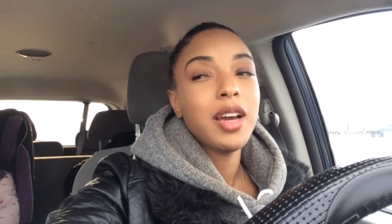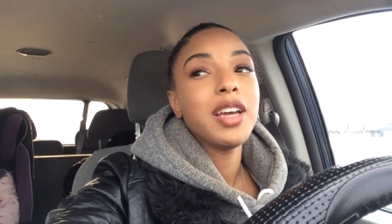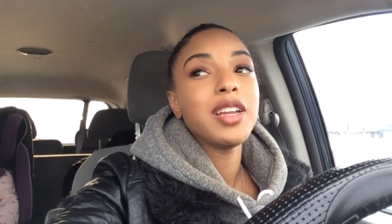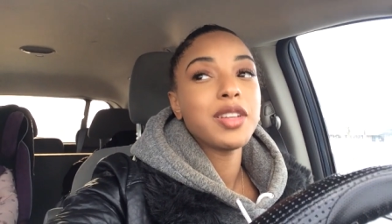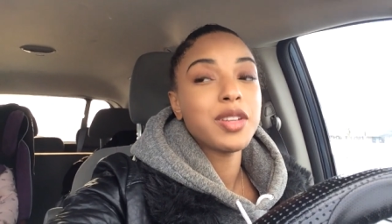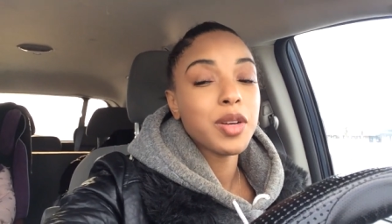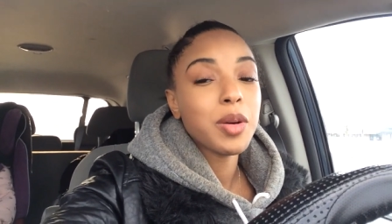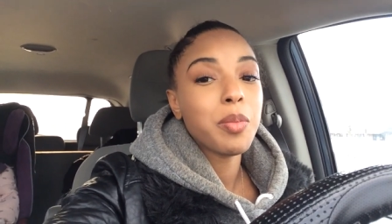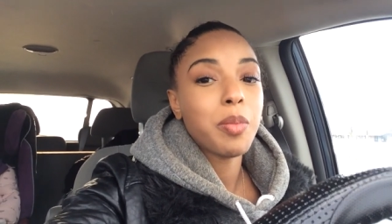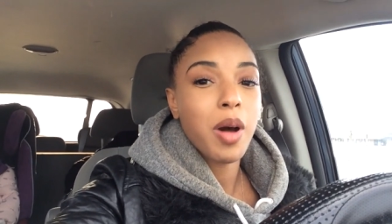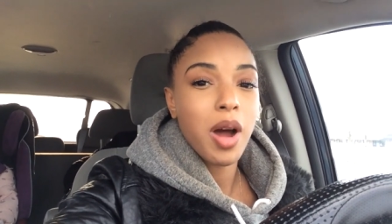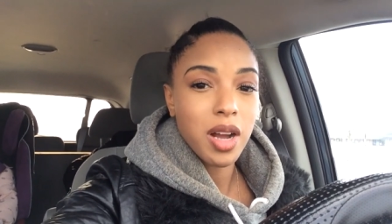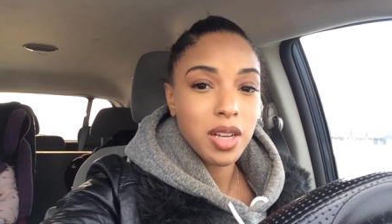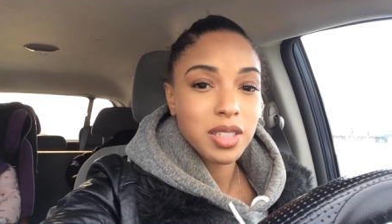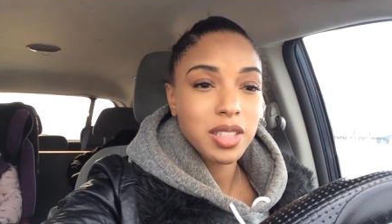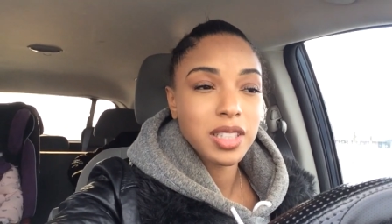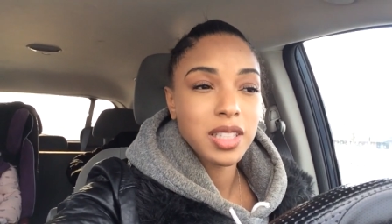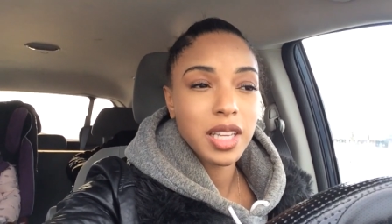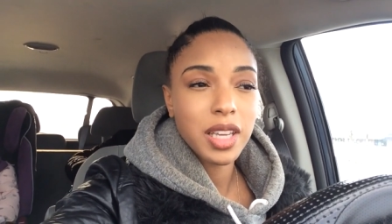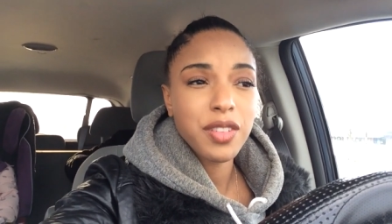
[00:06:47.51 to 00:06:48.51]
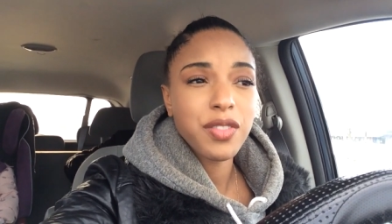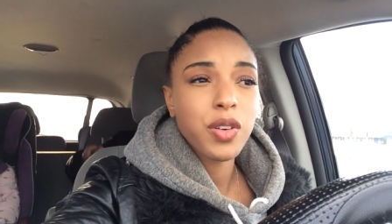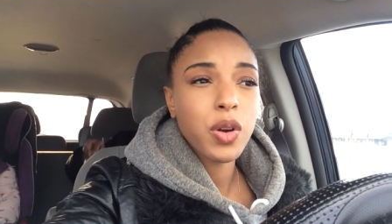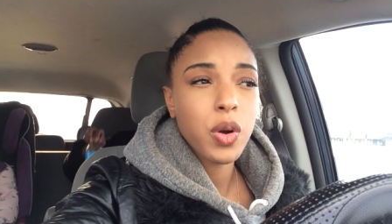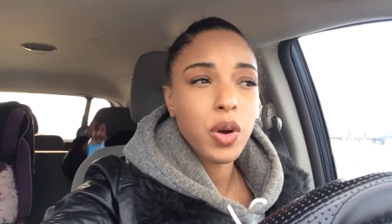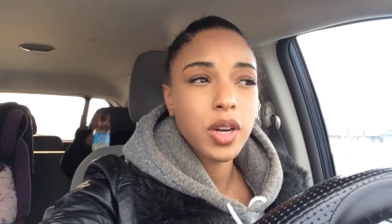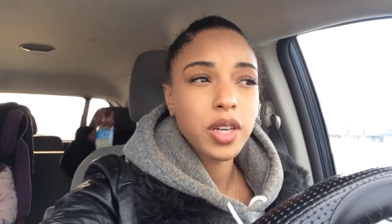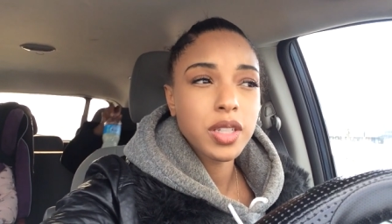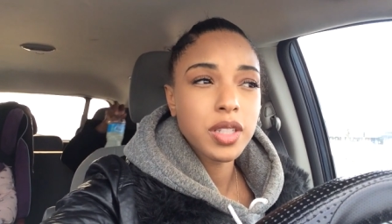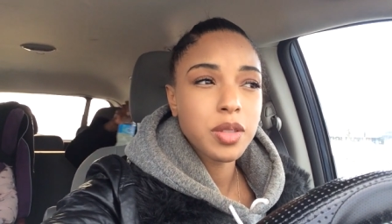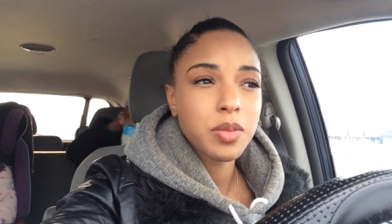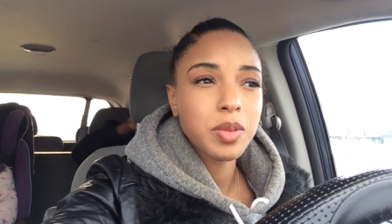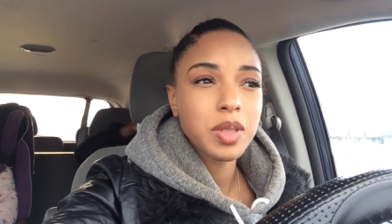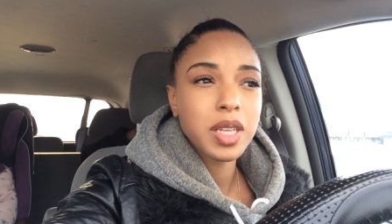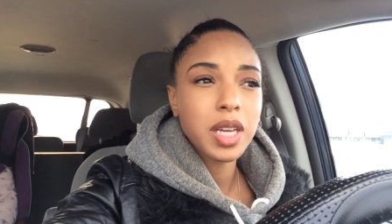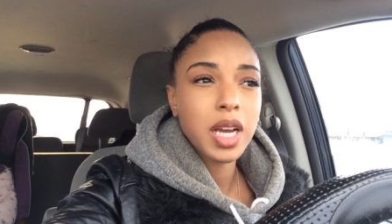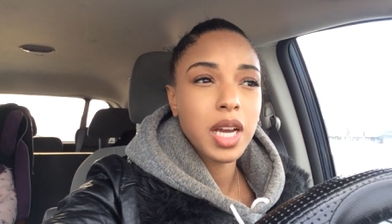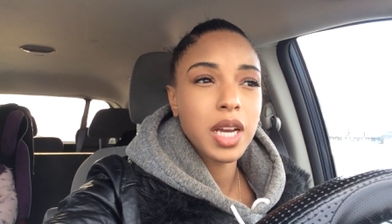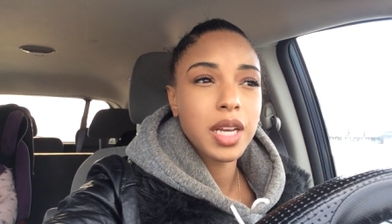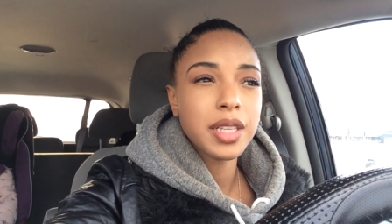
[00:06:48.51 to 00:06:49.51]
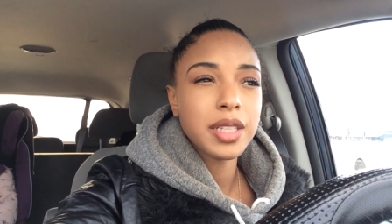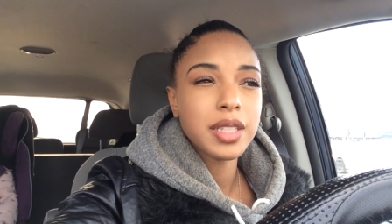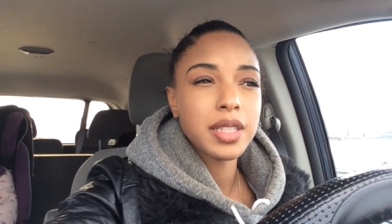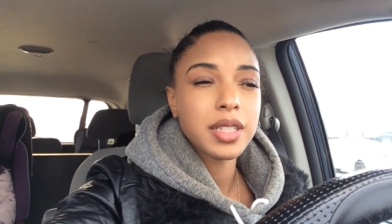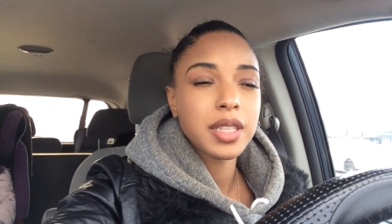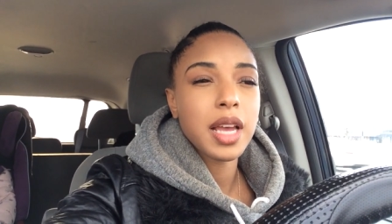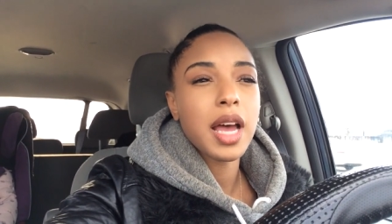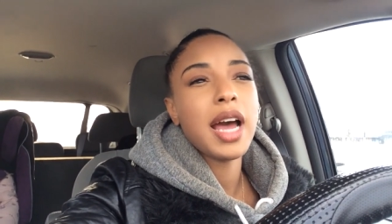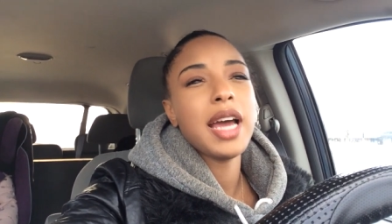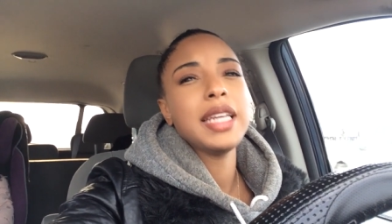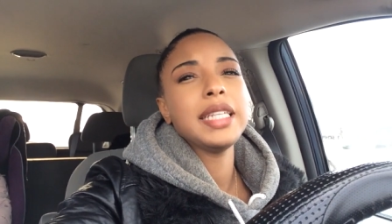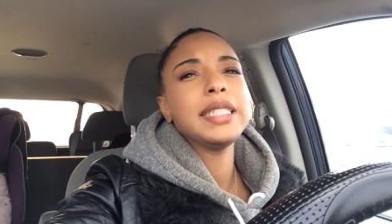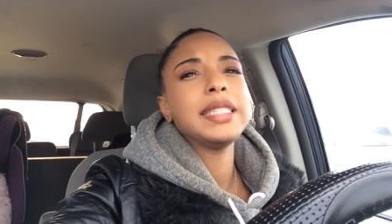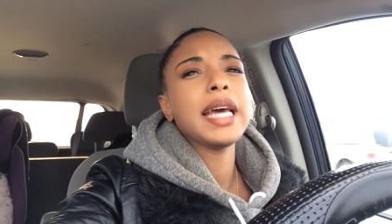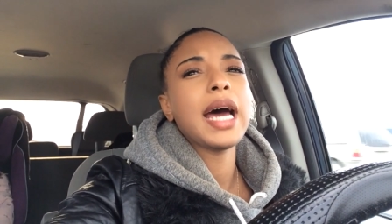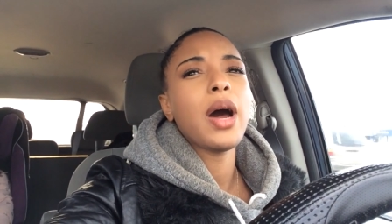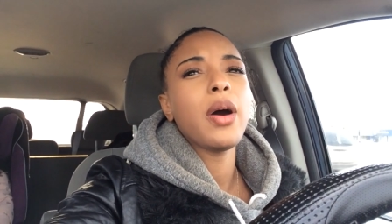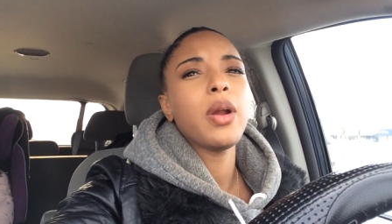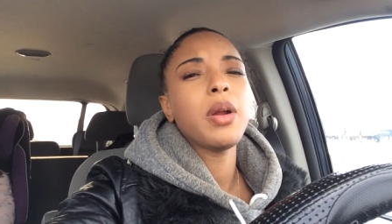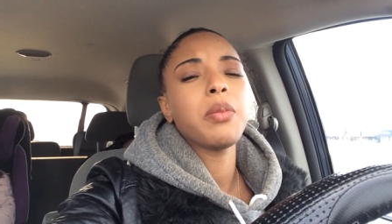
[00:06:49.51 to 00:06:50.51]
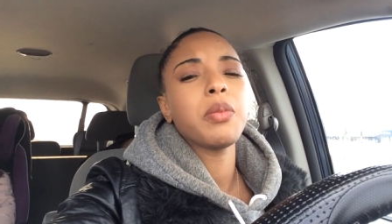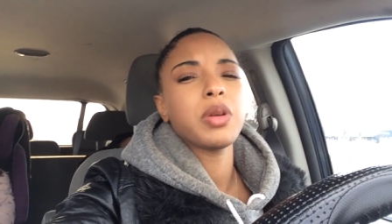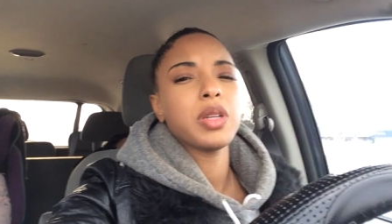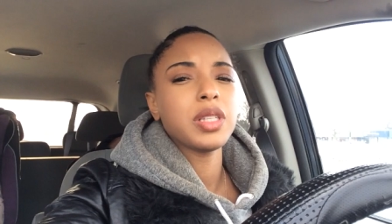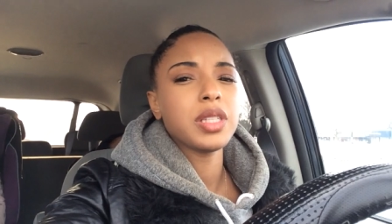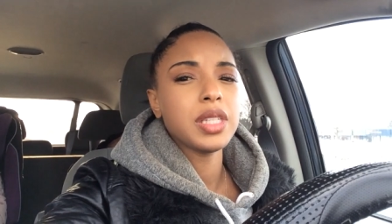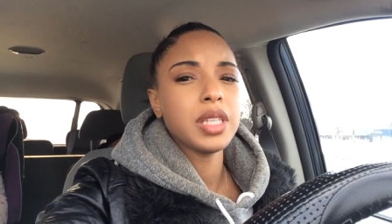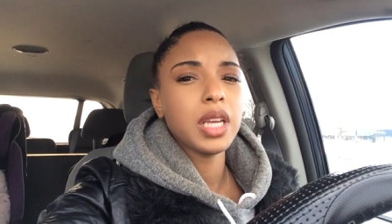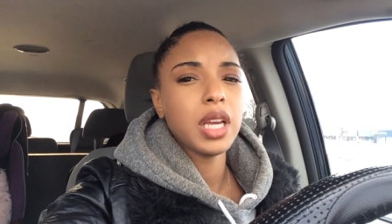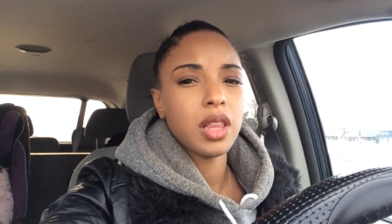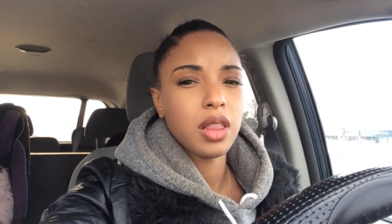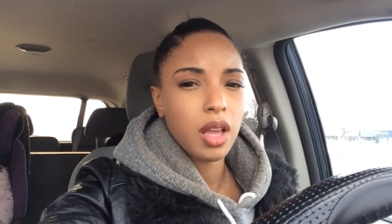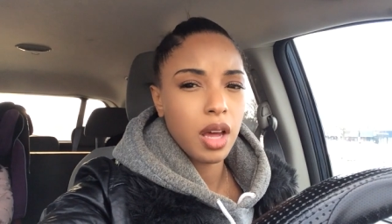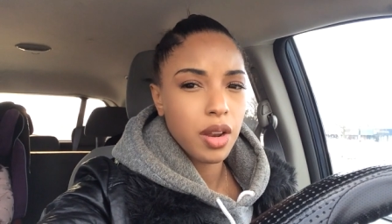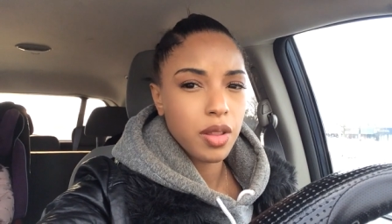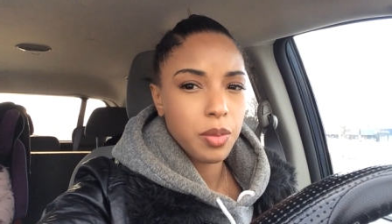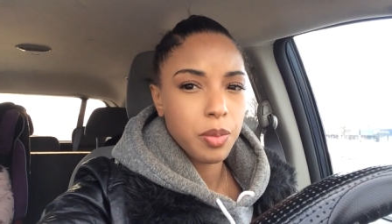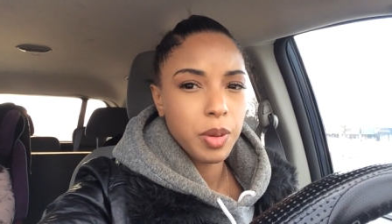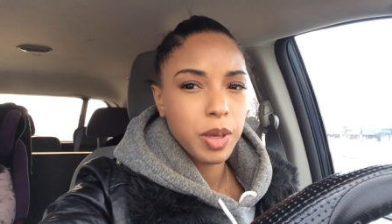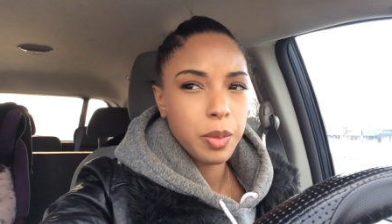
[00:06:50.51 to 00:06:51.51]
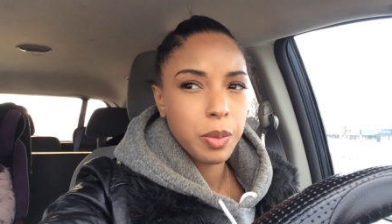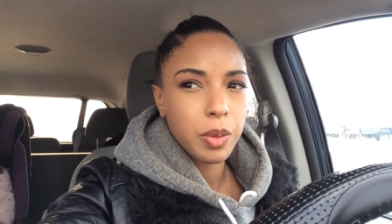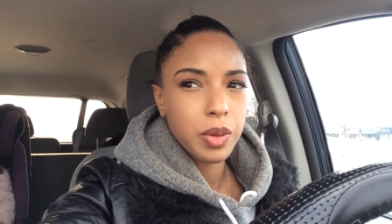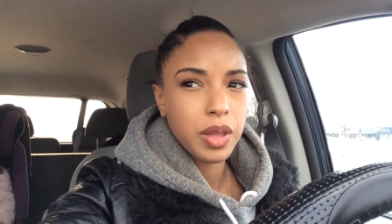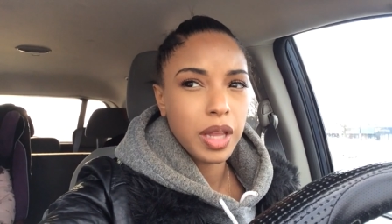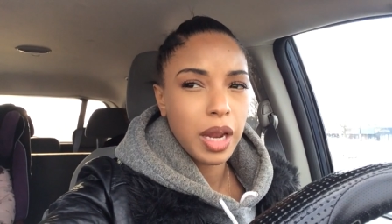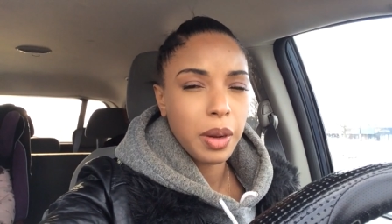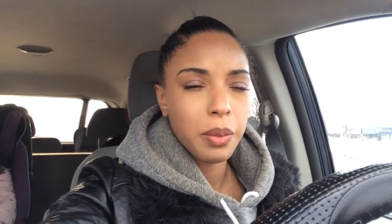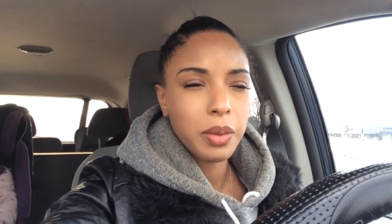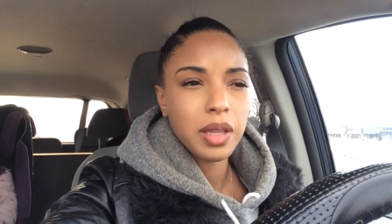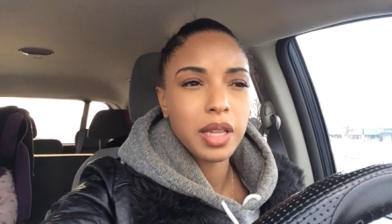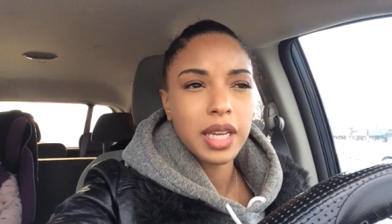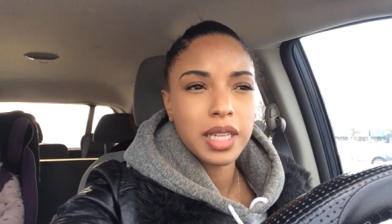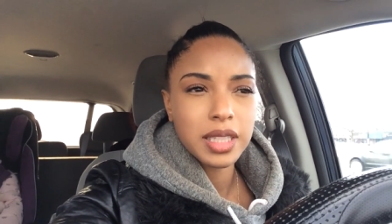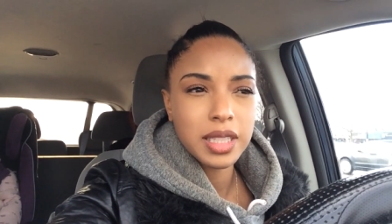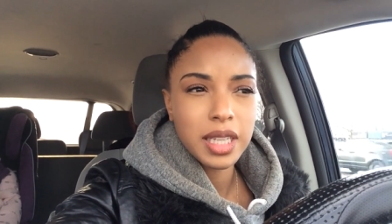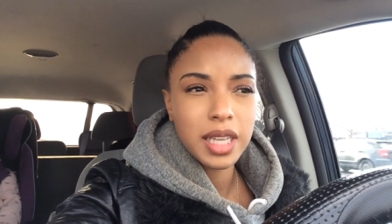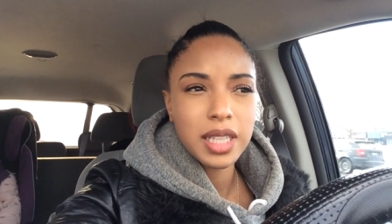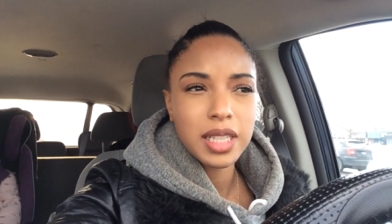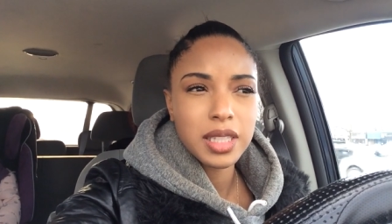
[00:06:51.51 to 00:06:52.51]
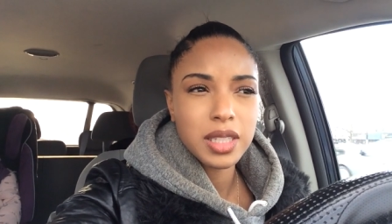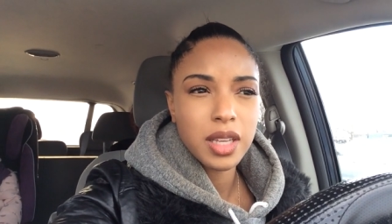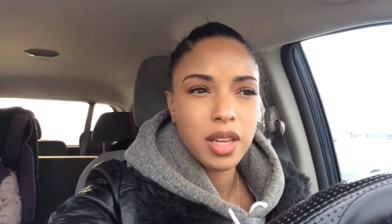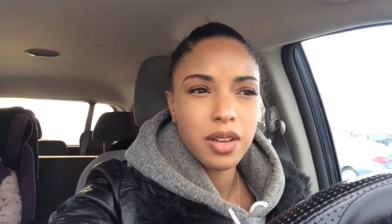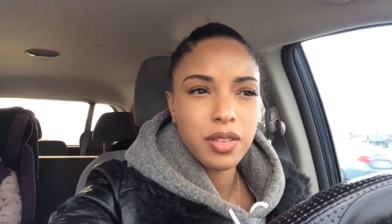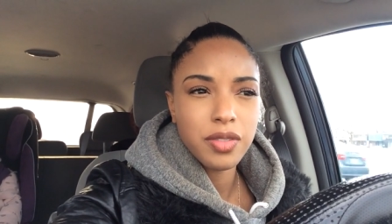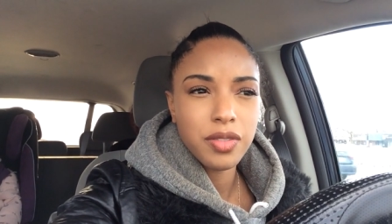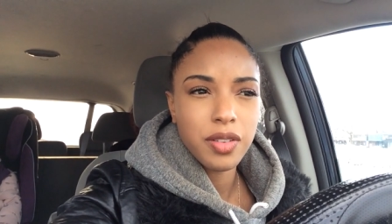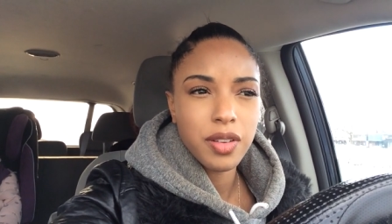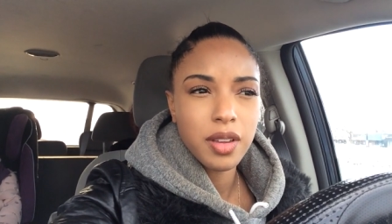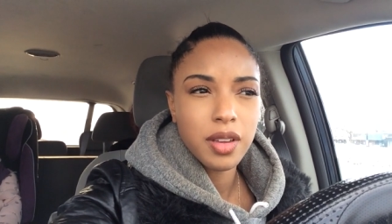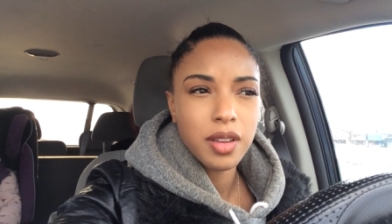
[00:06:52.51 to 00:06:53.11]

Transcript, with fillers: until Boxing Day, of course, because I doubt I'm going to see a lot of the people that I would like to get stuff